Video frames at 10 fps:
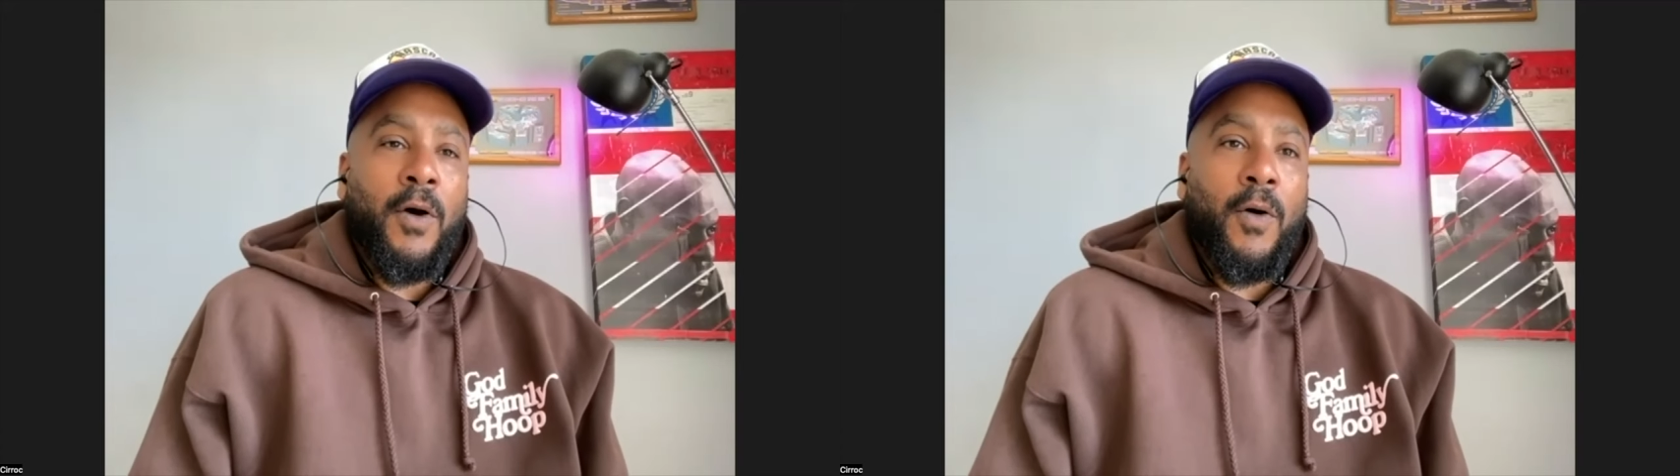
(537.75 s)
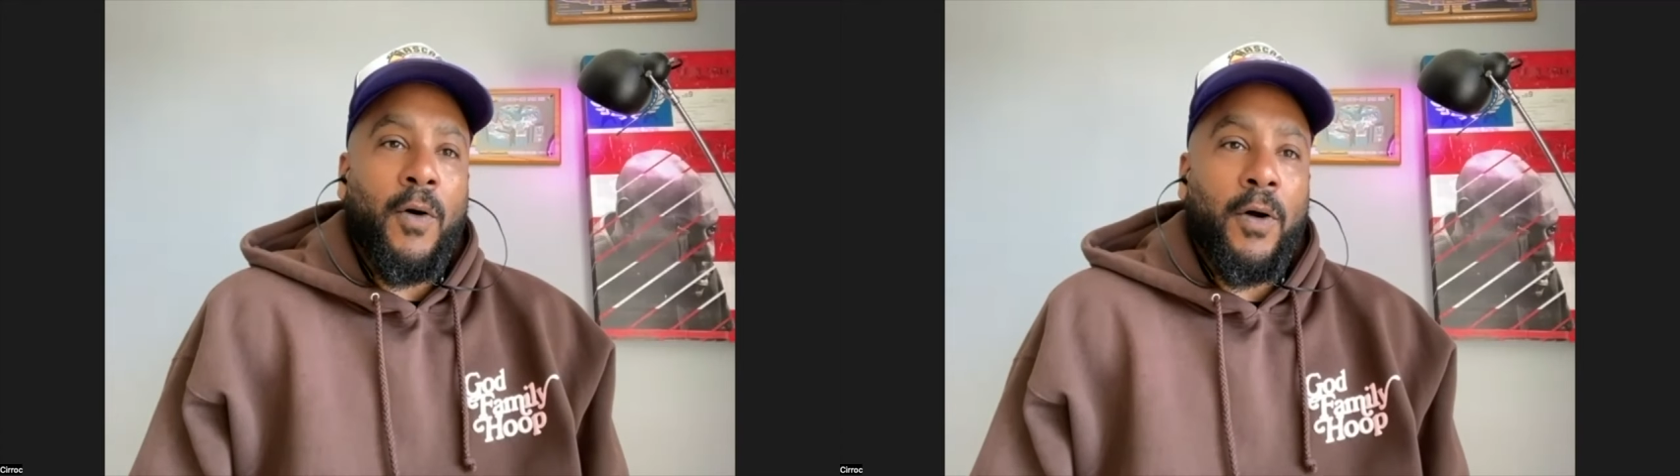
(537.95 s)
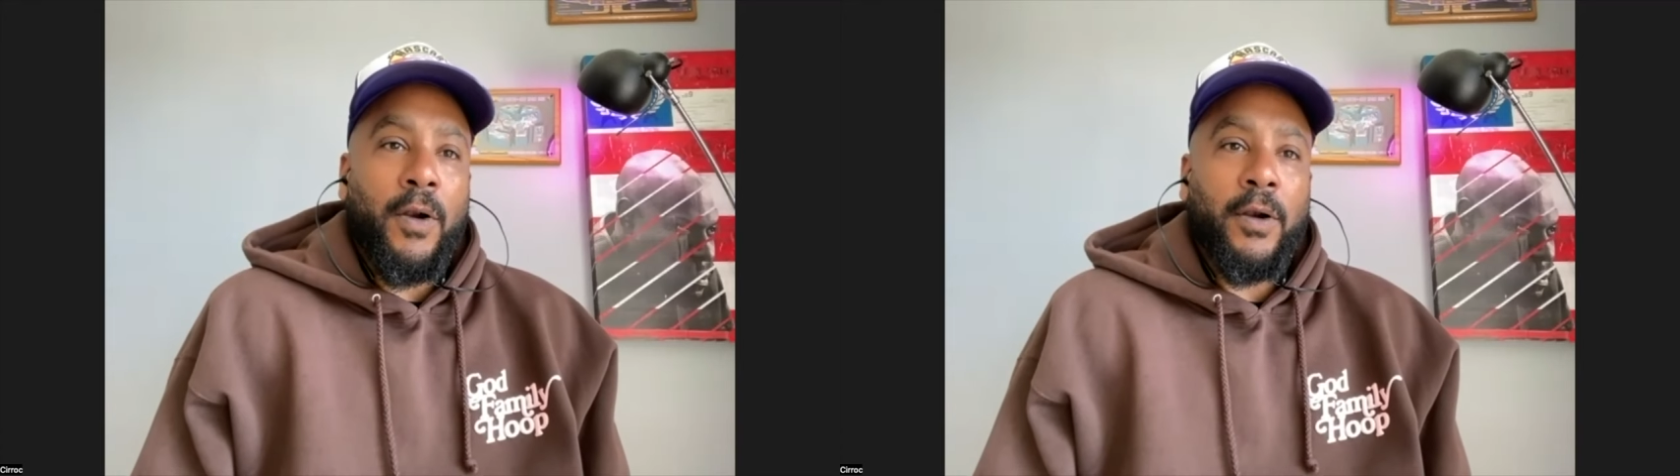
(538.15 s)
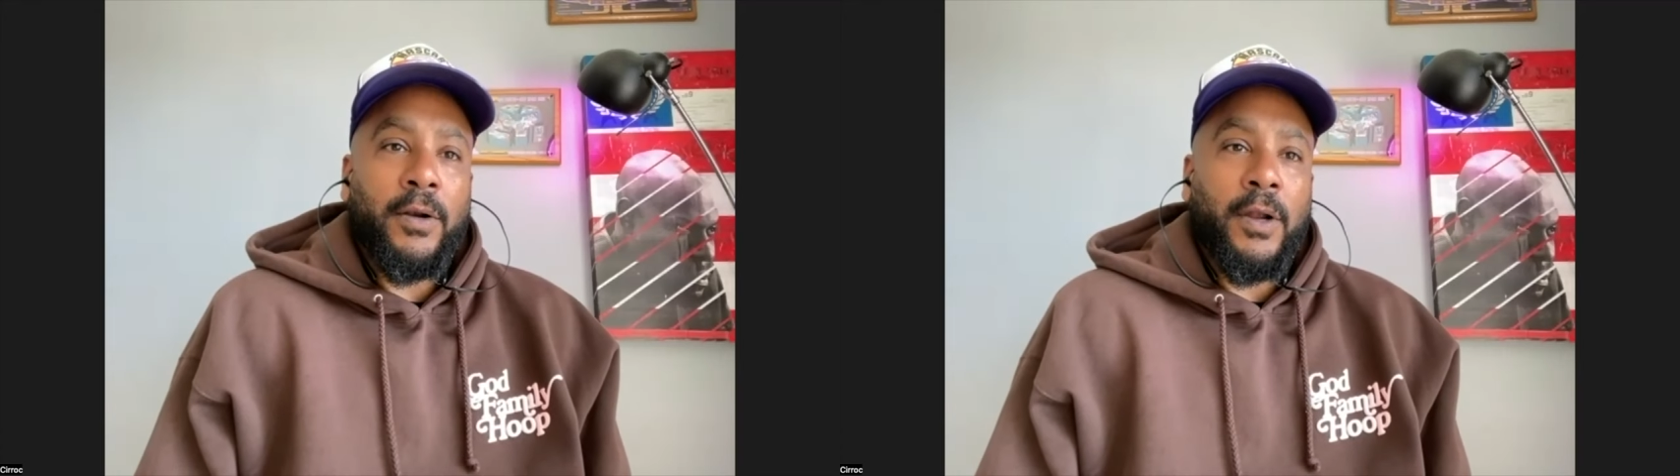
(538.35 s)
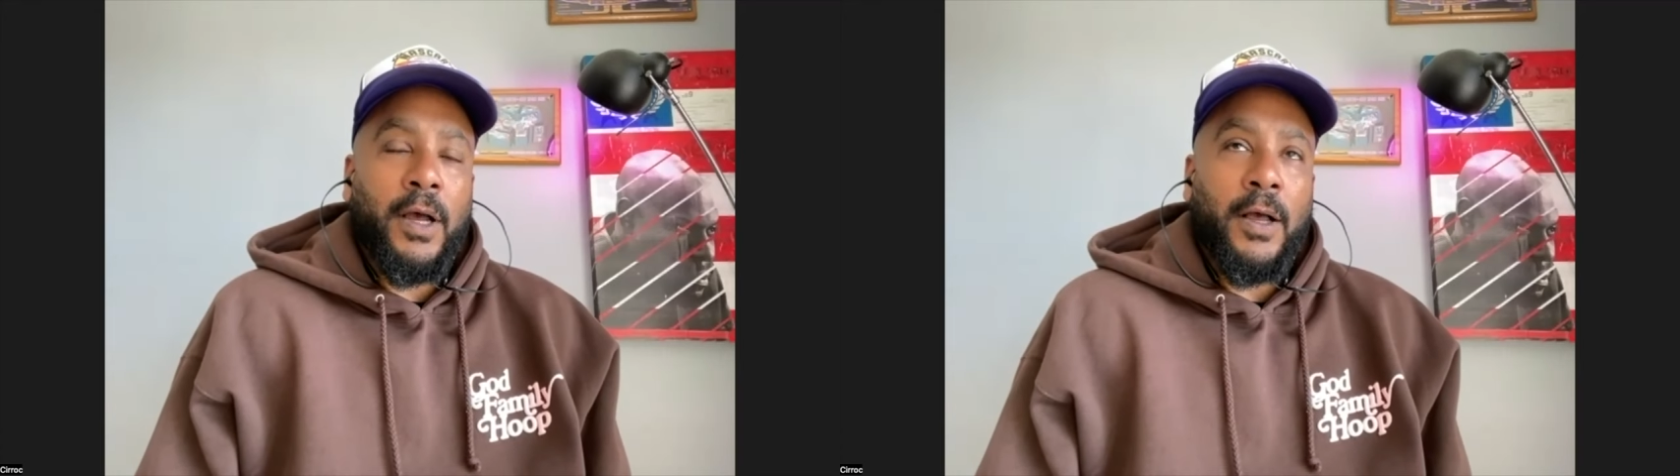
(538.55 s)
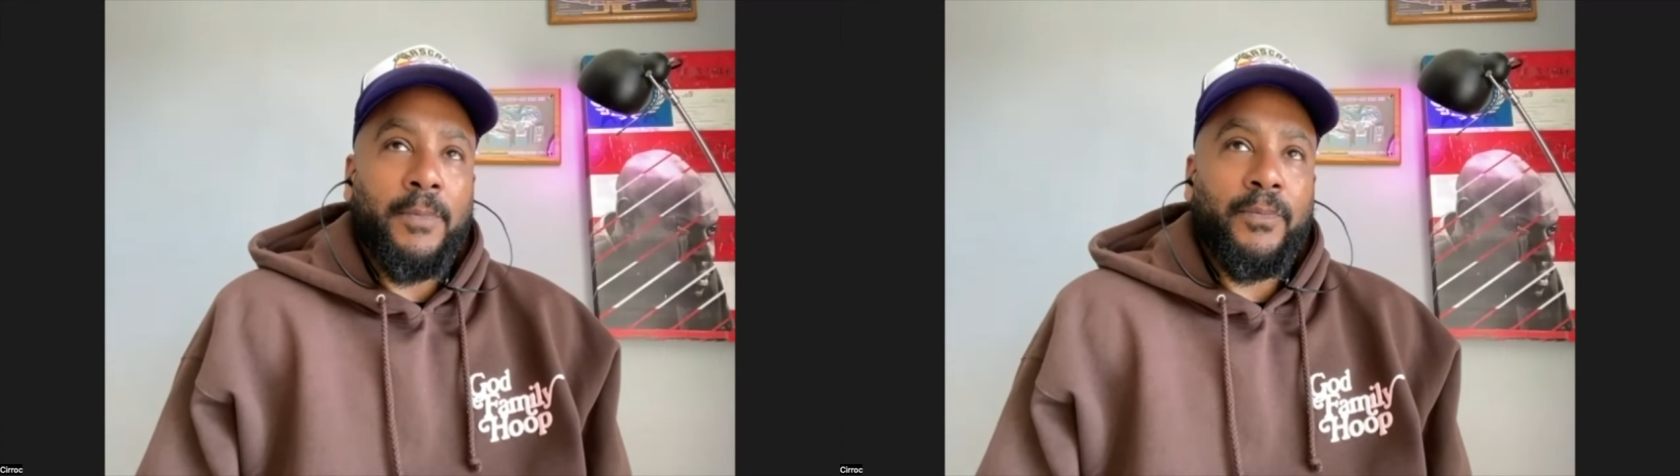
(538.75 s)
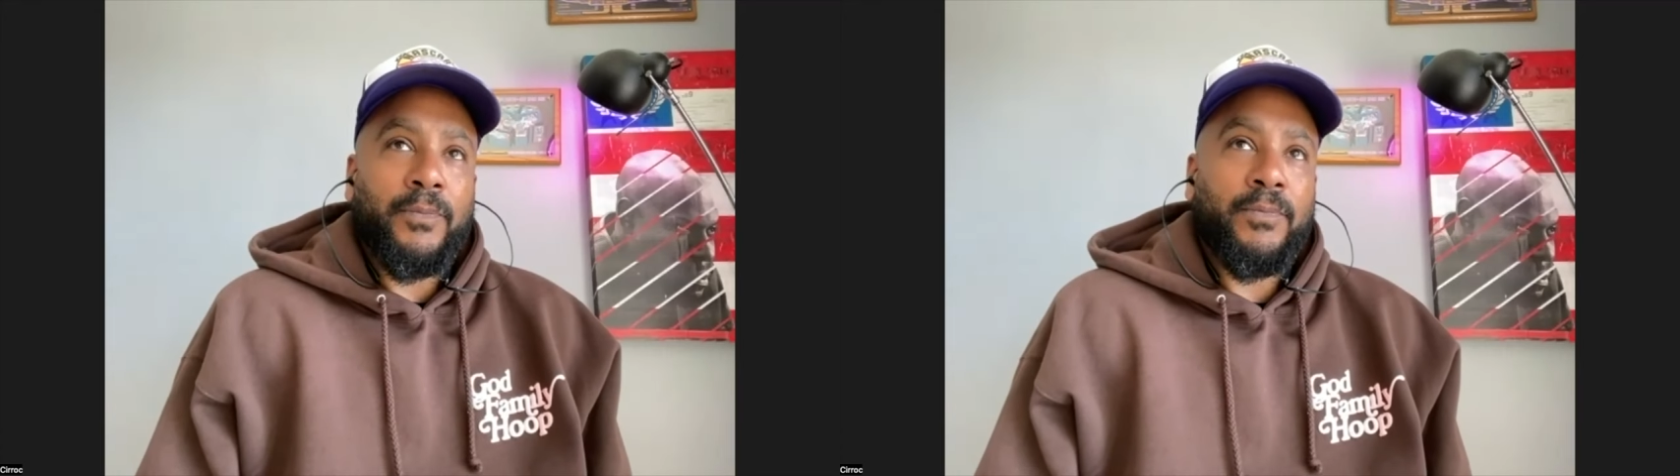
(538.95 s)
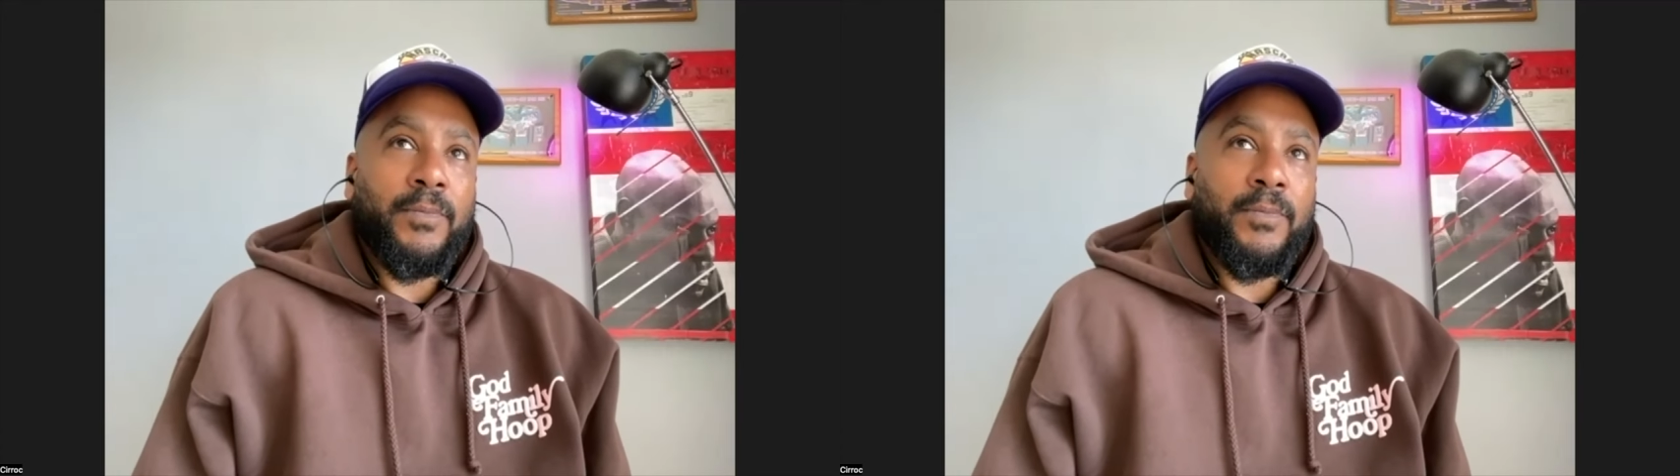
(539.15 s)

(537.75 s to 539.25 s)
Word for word: or um,